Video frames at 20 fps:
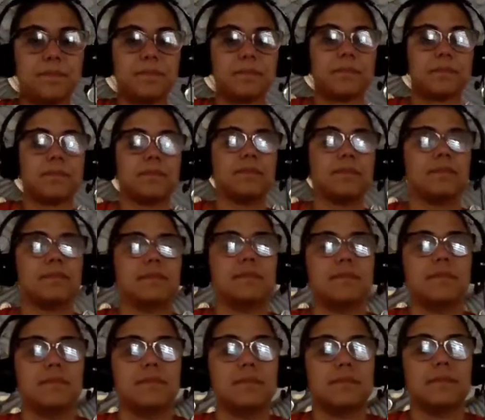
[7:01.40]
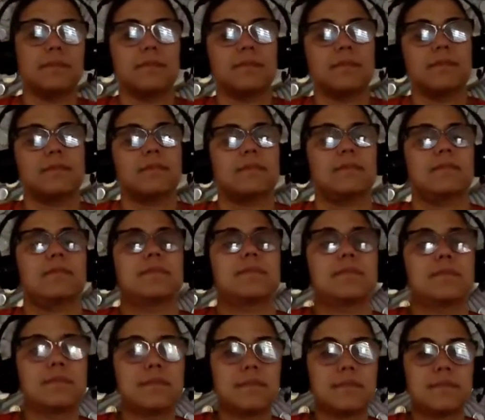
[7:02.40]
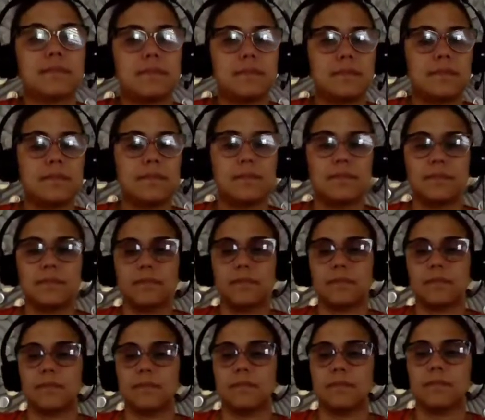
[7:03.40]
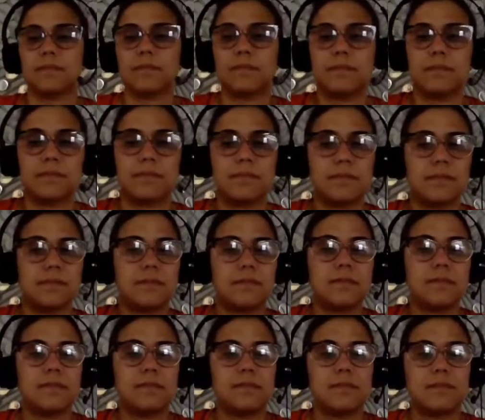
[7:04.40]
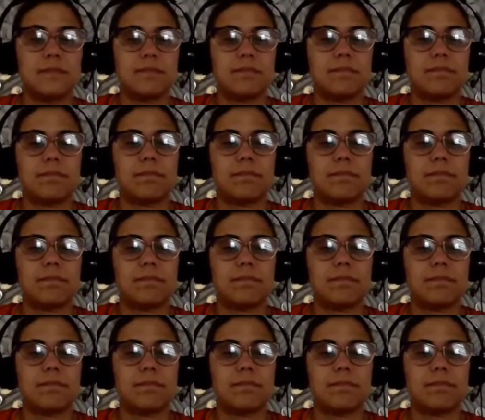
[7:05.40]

[no speech]